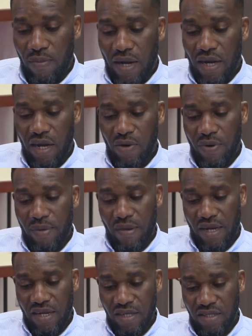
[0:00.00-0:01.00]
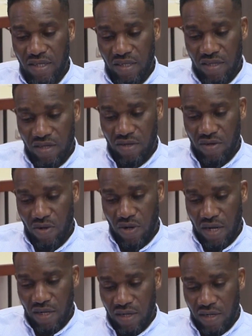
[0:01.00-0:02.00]
about how we manage it,
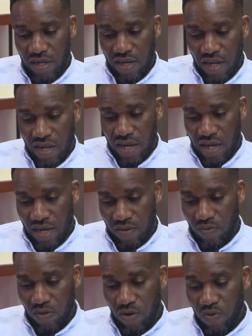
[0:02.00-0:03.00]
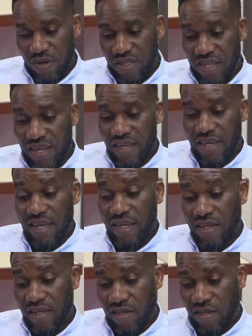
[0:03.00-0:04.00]
and what we take
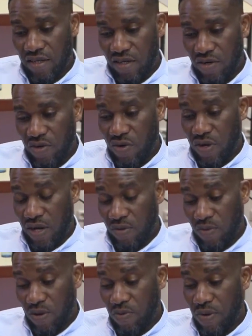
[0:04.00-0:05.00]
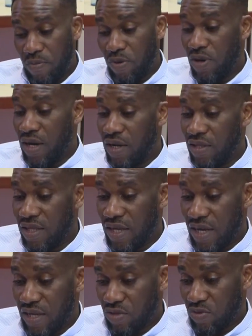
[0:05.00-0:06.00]
in, and what we put out
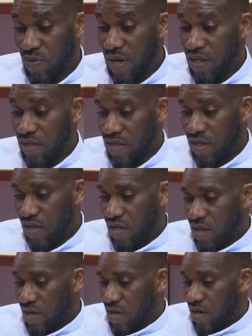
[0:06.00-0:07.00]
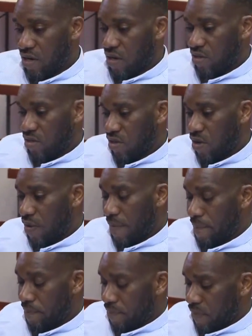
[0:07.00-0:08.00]
there as well,
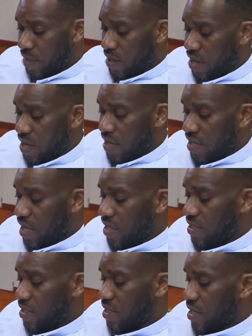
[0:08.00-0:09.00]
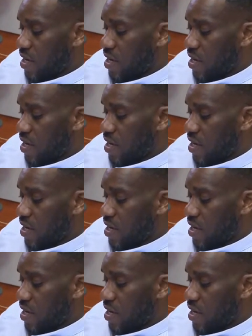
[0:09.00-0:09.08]
So yes,